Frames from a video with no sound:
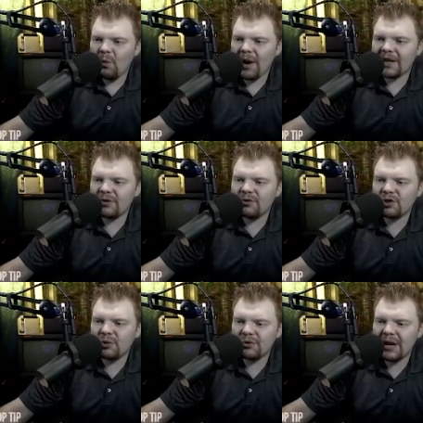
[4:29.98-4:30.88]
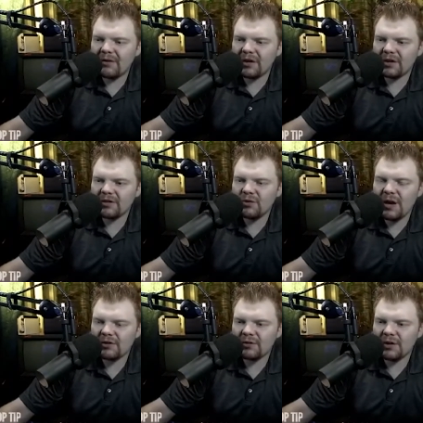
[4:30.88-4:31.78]
Wait, can you shoot down the? You
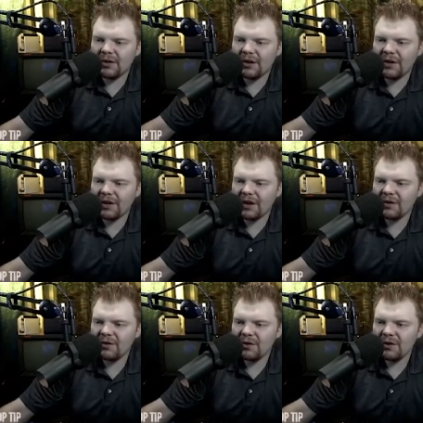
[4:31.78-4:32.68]
can't shoot down the thing, can you?